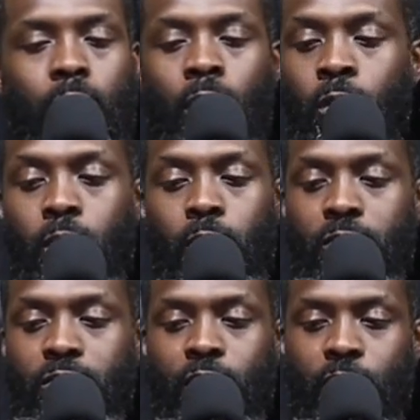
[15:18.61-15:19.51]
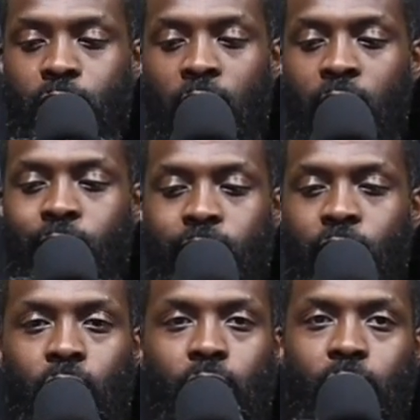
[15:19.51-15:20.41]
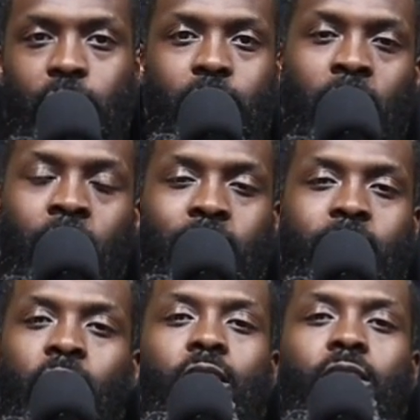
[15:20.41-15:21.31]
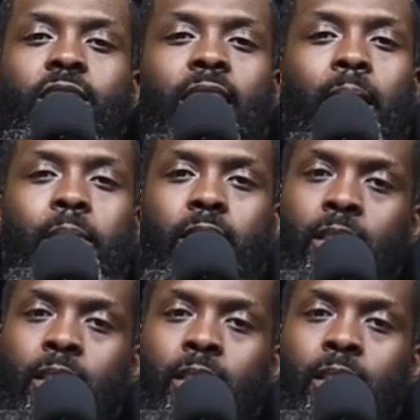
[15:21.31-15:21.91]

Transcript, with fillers: On every third Sabbath,